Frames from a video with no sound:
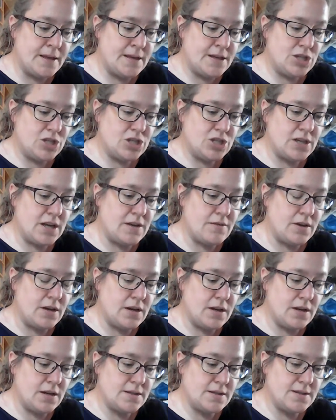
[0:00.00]
She gave a
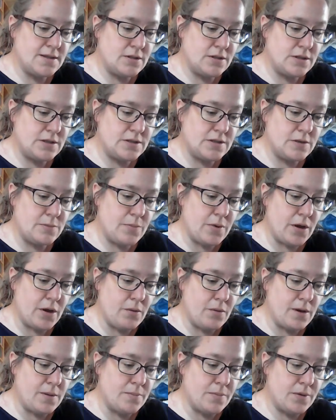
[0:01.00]
last look at her
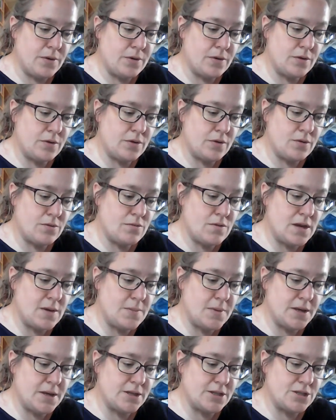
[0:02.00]
poem, her 3
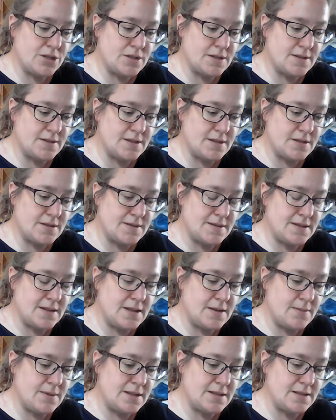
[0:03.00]
pictures, her
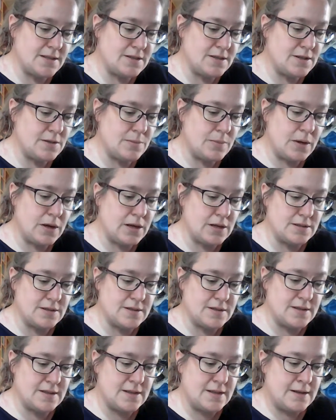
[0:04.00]
seaweed and her
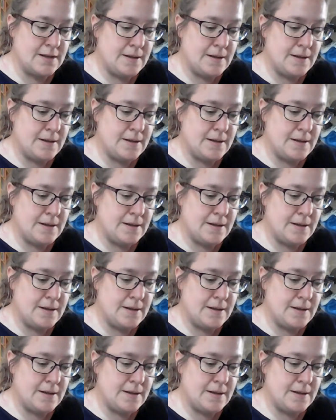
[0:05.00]
plant.